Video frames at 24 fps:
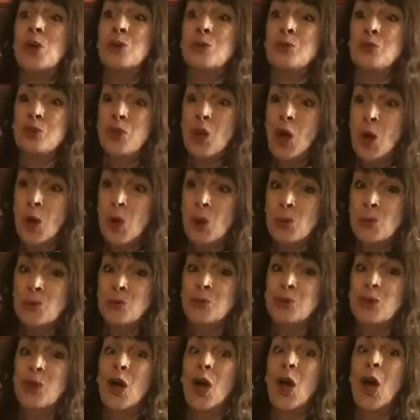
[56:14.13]

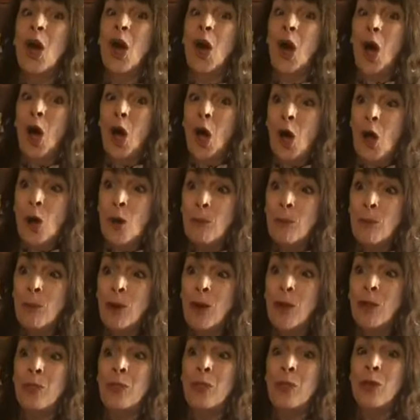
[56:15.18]
don't
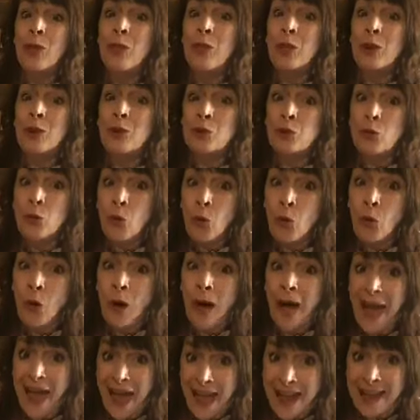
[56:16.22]
open the door
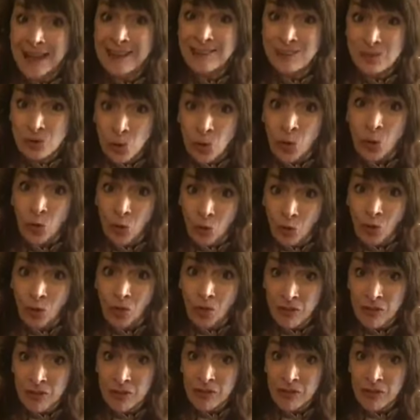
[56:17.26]
handle.